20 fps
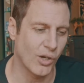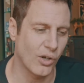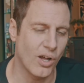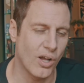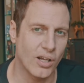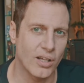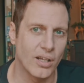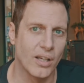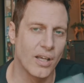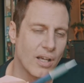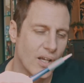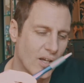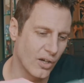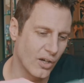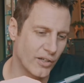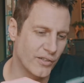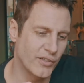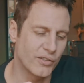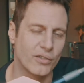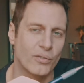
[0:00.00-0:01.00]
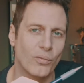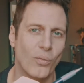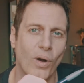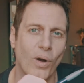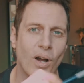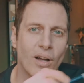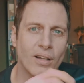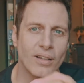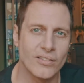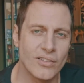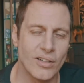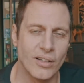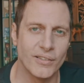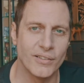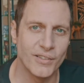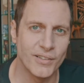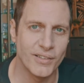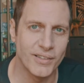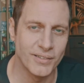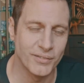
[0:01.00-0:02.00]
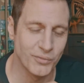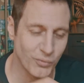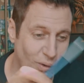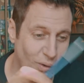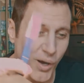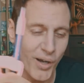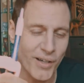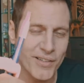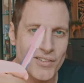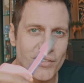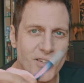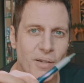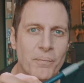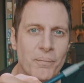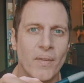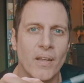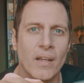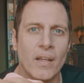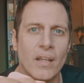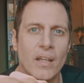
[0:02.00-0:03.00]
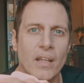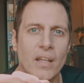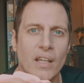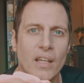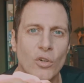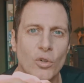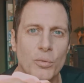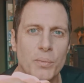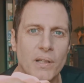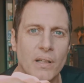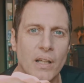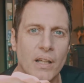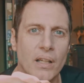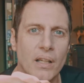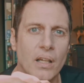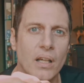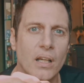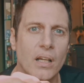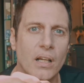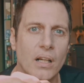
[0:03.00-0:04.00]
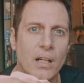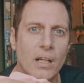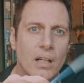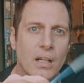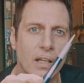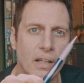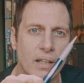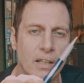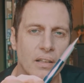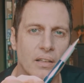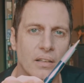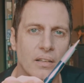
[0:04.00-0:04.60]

clock, on your watch, on your watch, it would be like click,